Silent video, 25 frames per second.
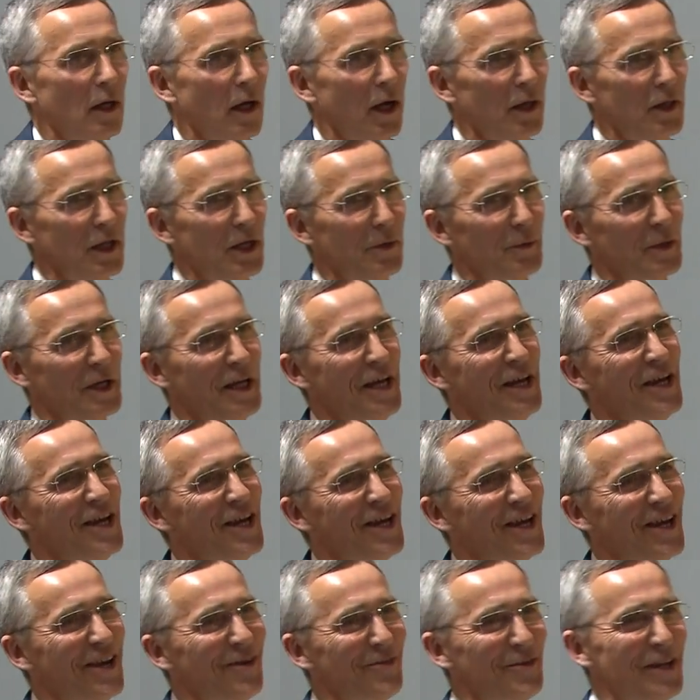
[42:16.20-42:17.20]
I think we
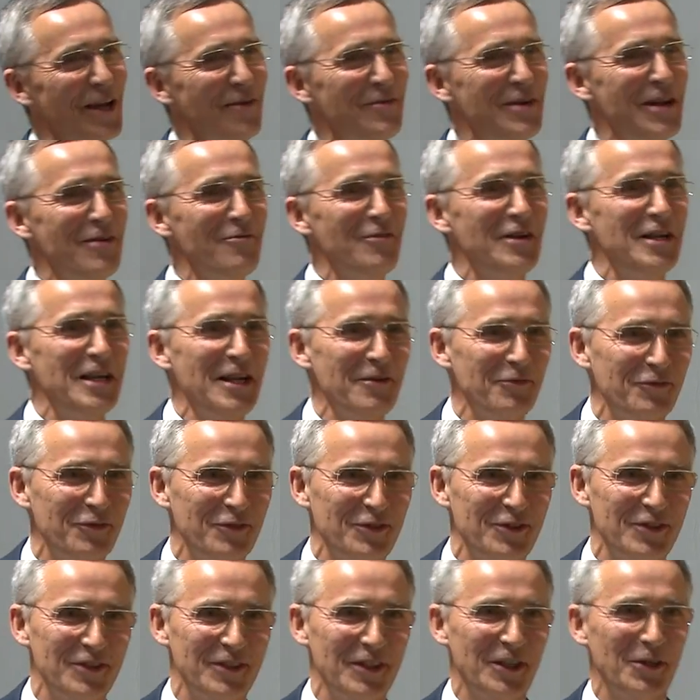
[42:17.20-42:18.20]
have never
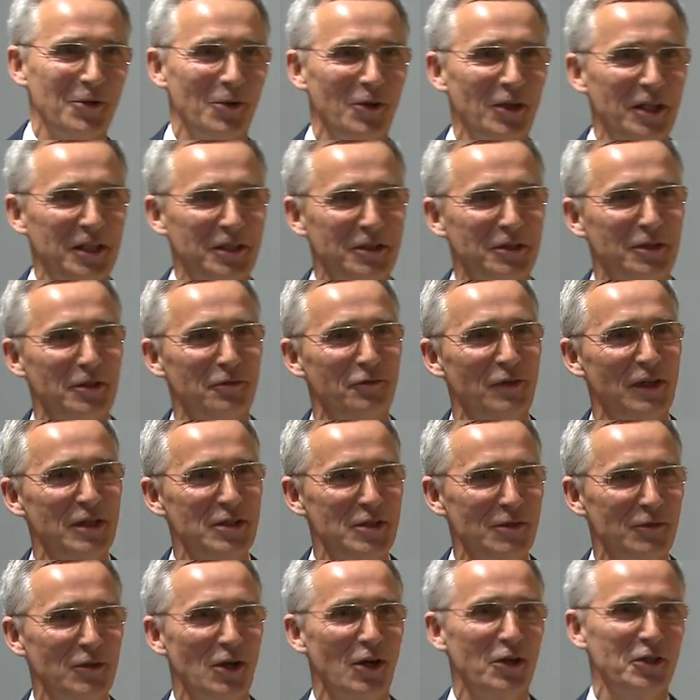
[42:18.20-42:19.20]
left the collective
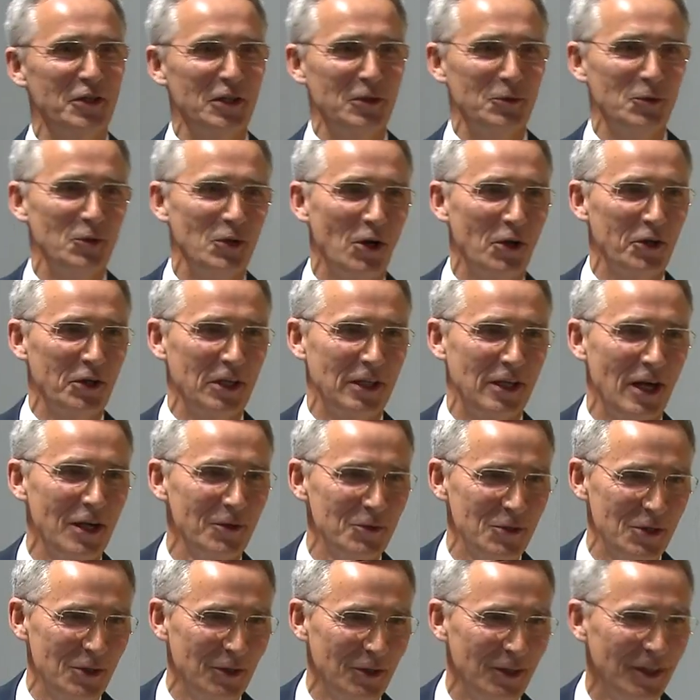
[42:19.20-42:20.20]
defense of the Arctic to the Arctic
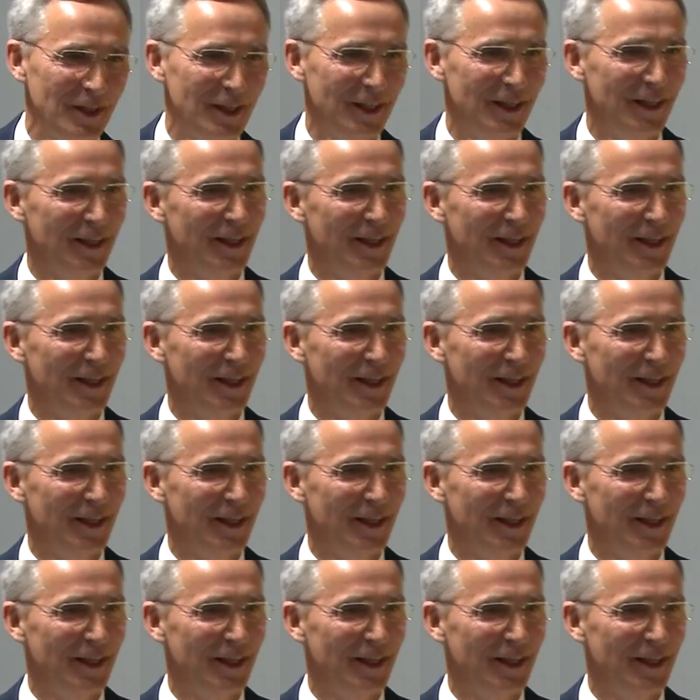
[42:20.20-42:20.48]
Council.